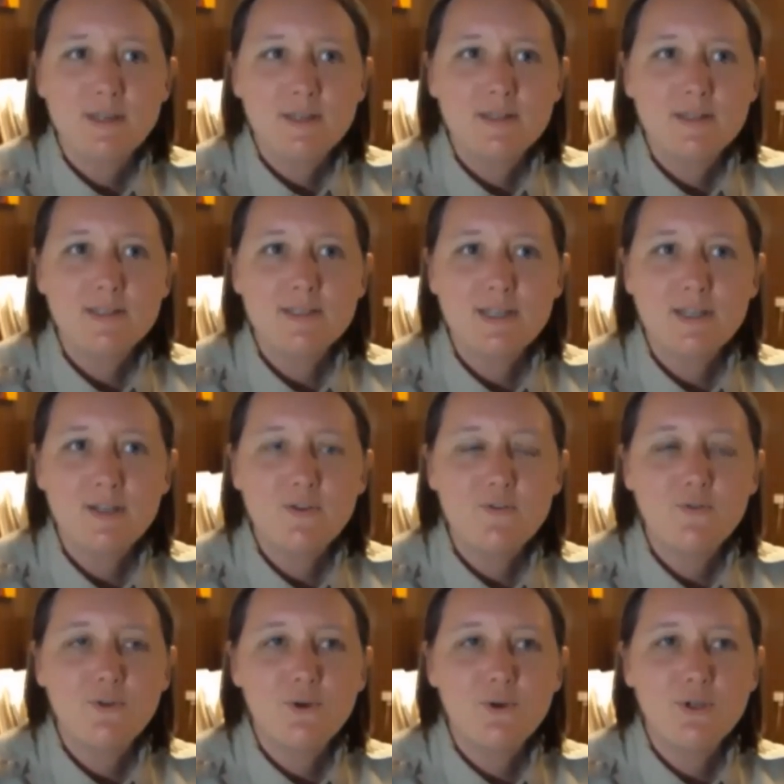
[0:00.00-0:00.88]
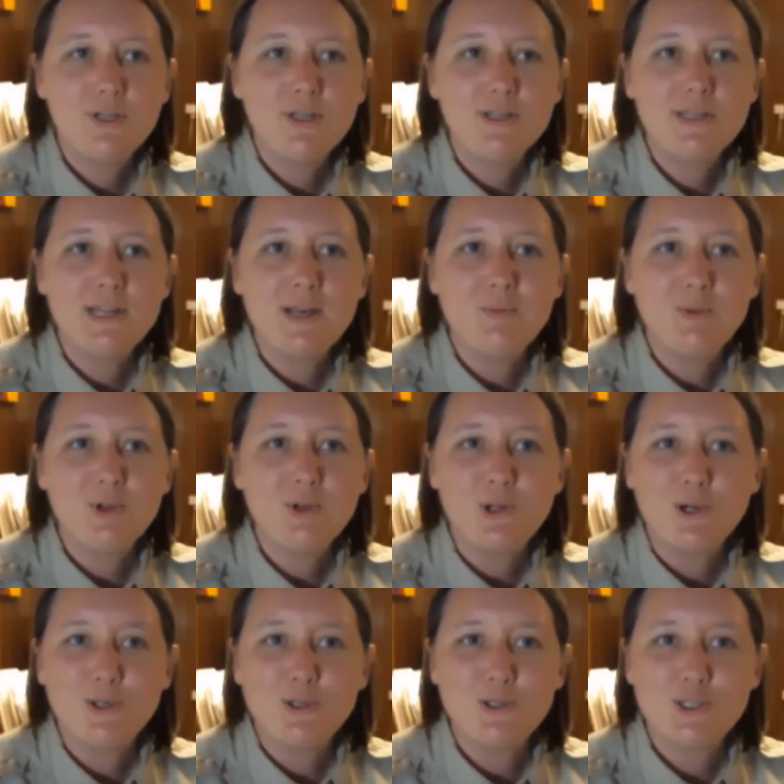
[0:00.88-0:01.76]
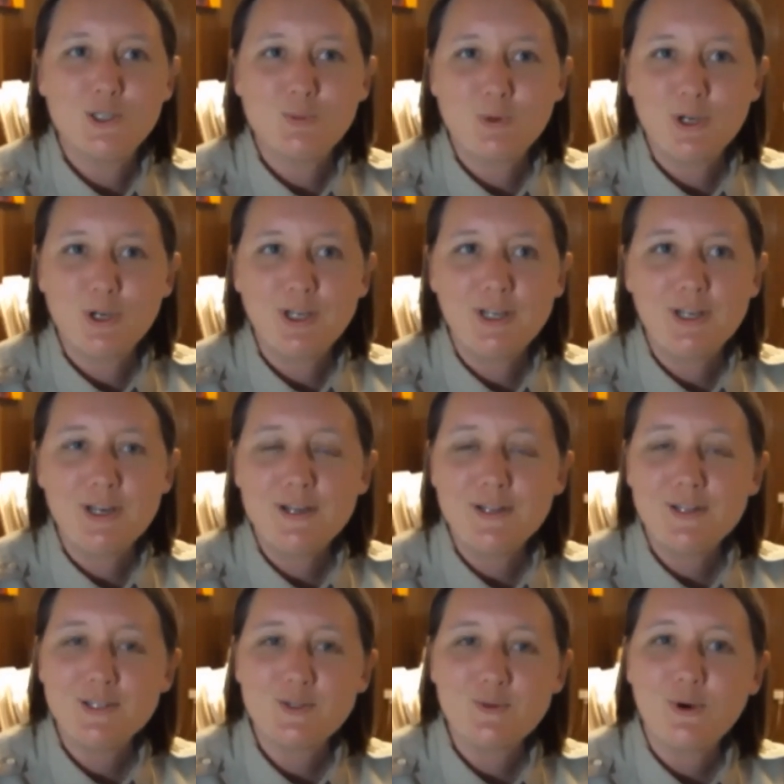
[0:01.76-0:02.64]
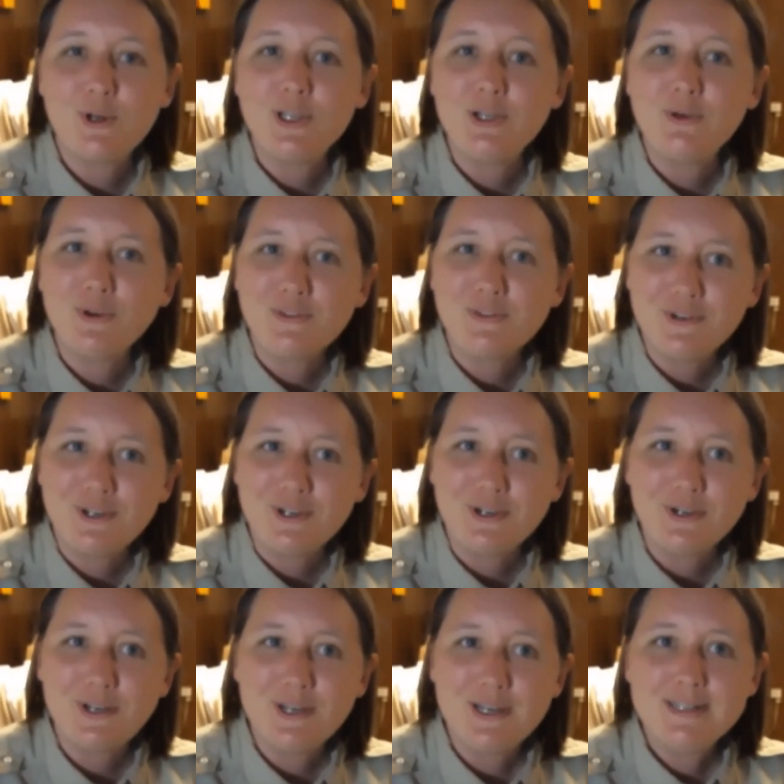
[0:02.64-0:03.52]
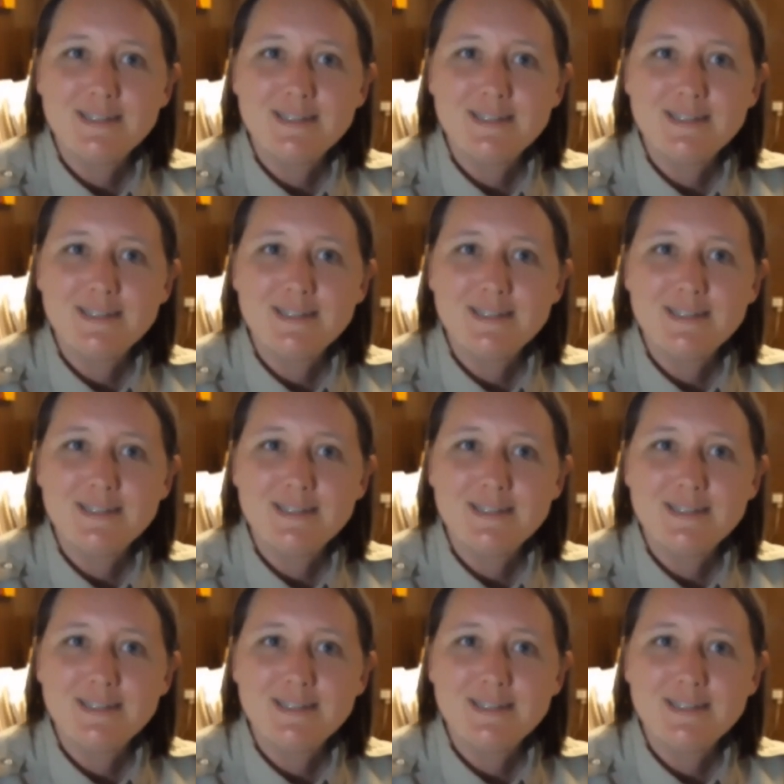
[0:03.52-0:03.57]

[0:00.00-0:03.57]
the state of Florida named a large spring on the Swanee River,